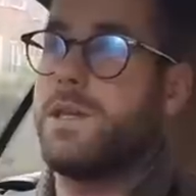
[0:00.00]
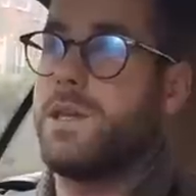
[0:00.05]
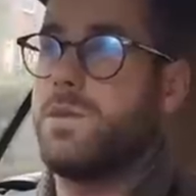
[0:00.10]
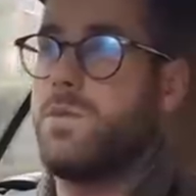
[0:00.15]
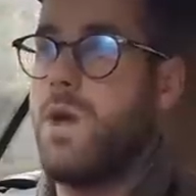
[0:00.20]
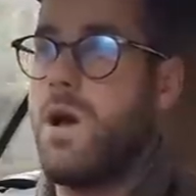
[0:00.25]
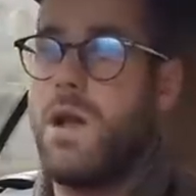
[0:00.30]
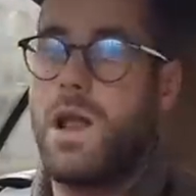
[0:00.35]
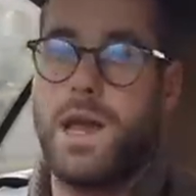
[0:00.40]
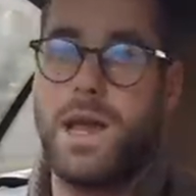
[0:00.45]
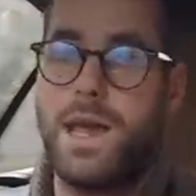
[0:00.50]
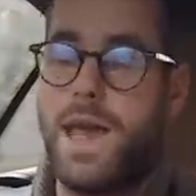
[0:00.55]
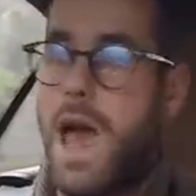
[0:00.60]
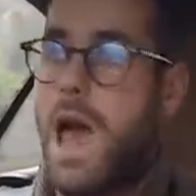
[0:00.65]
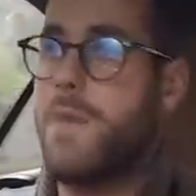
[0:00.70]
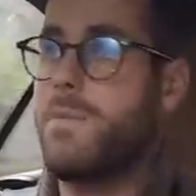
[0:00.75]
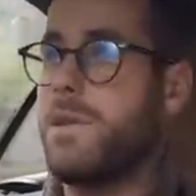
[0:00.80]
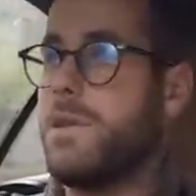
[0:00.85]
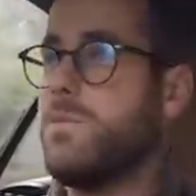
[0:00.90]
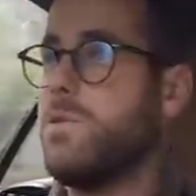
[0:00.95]
as well, like a
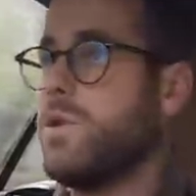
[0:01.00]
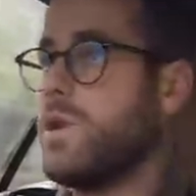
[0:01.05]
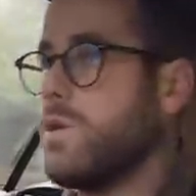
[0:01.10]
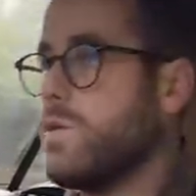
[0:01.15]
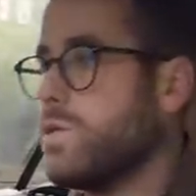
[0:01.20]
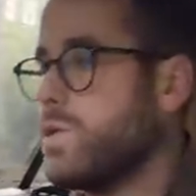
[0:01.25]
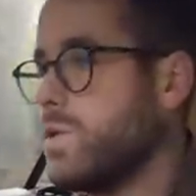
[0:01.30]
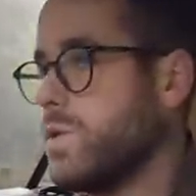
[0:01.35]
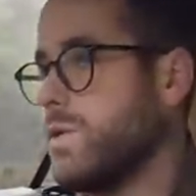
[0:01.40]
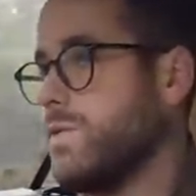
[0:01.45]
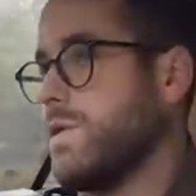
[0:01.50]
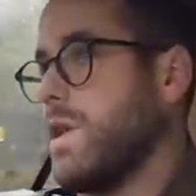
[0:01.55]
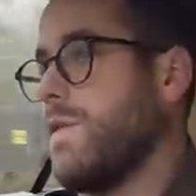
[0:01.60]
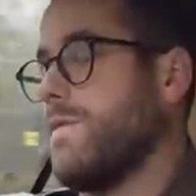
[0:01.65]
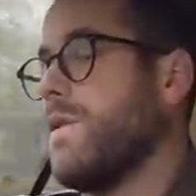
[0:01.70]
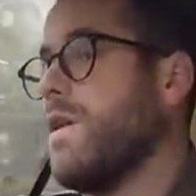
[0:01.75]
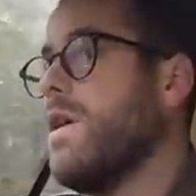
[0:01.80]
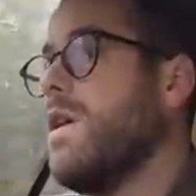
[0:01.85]
cab in the morning, all sorts of stuff.